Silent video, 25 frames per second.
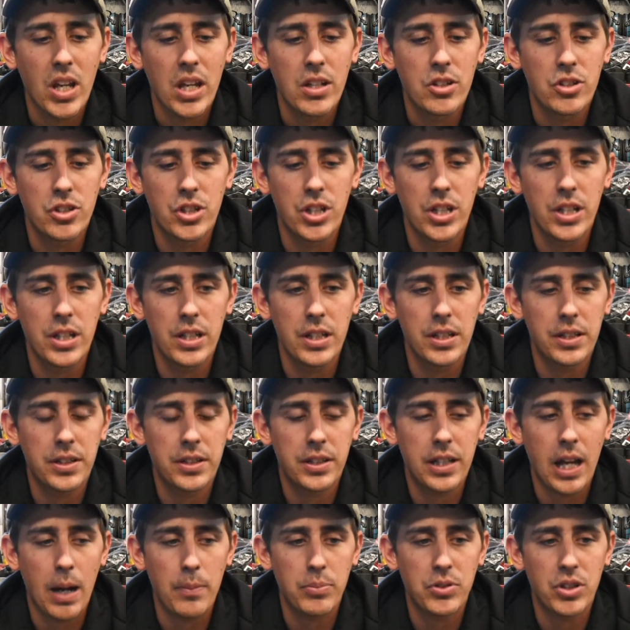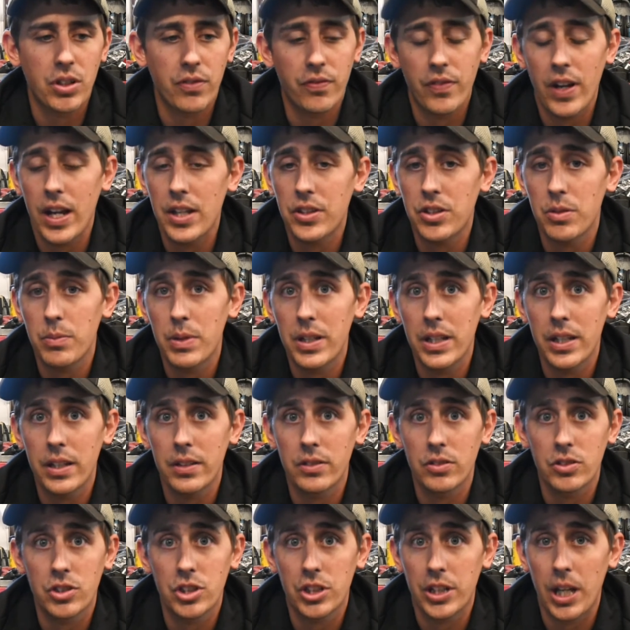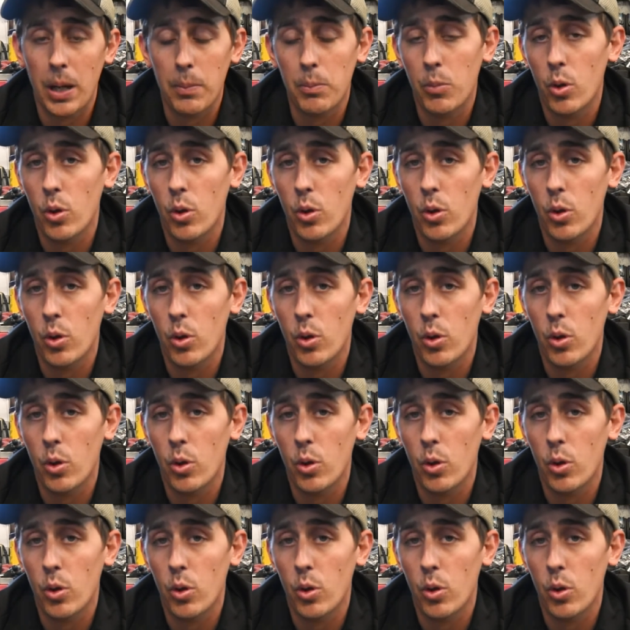She kept her faith in me and she kept